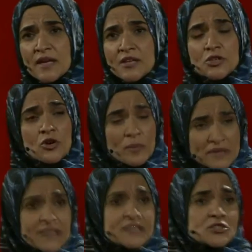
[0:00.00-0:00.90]
You know, a
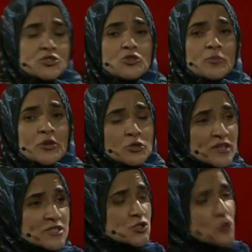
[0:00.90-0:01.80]
malignant tumor you
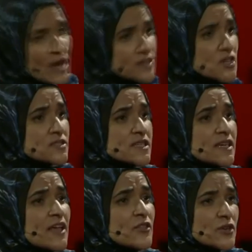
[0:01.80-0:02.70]
extract
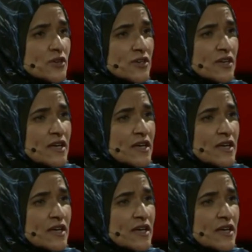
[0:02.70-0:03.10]
altogether,